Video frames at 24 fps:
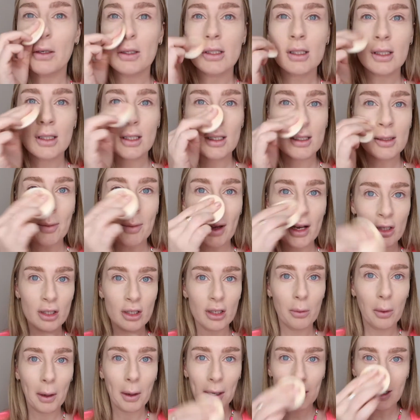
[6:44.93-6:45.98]

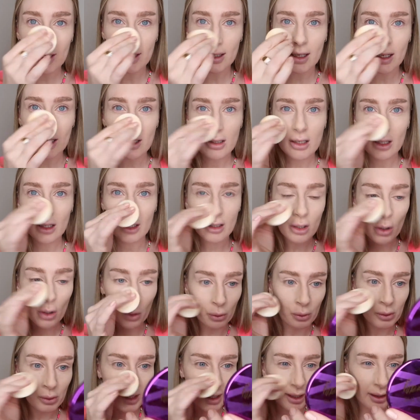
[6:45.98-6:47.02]
Especially working it into the
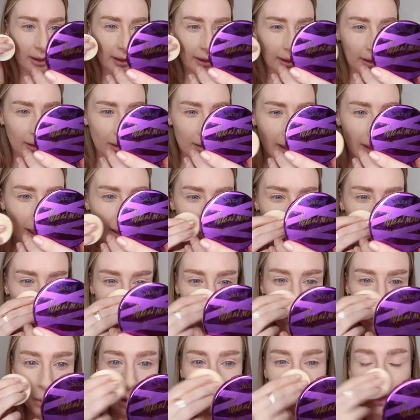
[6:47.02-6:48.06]
nose area because I have
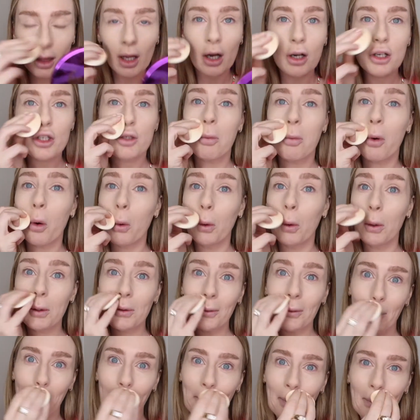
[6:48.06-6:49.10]
quite large
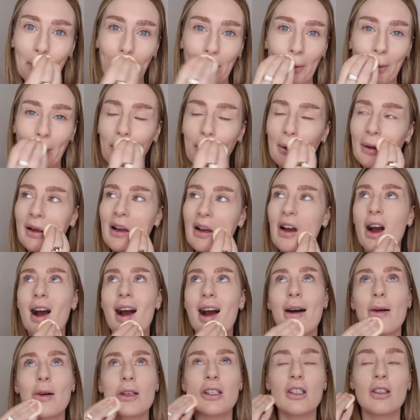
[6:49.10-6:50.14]
pores,
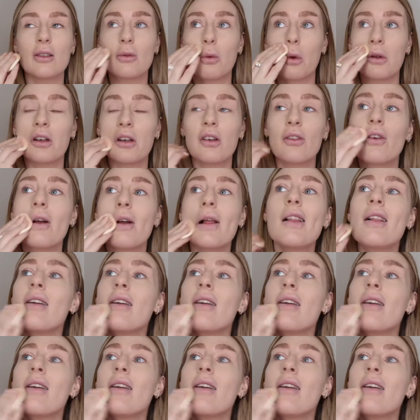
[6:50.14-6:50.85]
which is wonderful.